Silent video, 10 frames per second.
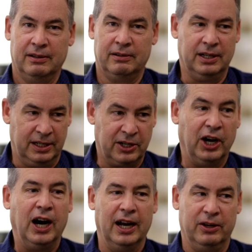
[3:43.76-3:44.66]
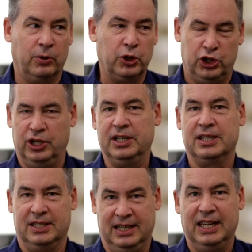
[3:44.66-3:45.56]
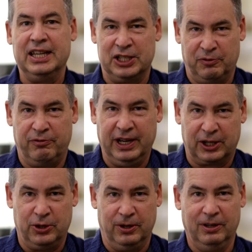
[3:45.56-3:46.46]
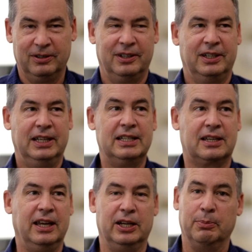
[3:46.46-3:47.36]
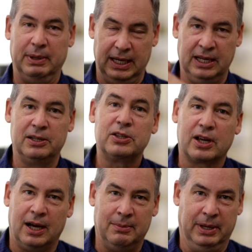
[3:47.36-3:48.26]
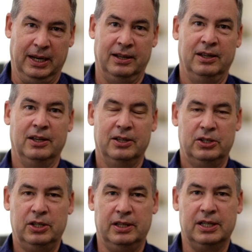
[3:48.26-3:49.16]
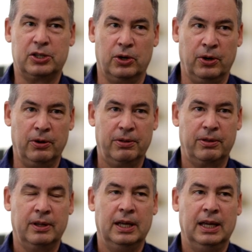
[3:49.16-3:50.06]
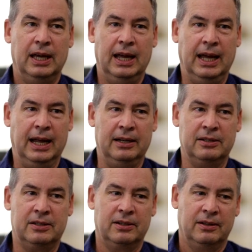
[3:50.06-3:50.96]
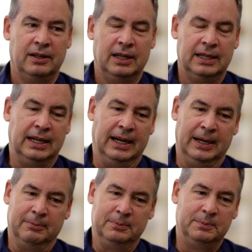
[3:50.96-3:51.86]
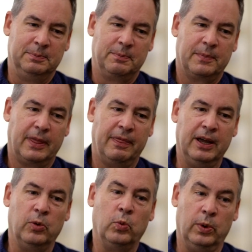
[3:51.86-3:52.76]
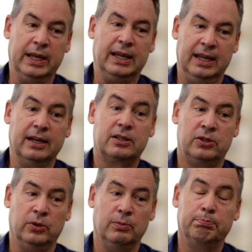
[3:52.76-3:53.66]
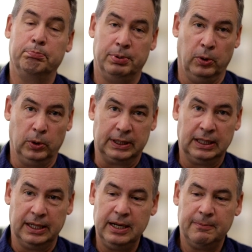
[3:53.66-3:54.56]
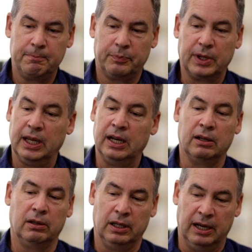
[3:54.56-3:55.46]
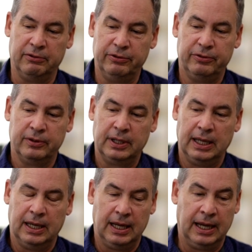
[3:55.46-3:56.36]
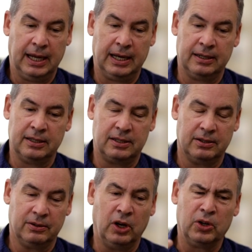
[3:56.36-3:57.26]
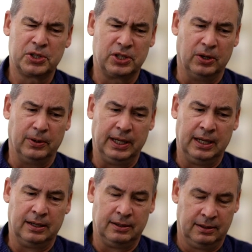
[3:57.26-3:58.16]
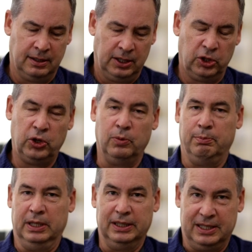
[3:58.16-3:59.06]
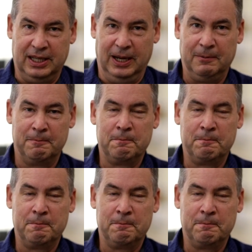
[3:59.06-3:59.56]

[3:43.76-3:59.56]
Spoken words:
that God or Jesus is victor. His kingdom is coming to this earth, and that we get to boldly, in love and also in humility,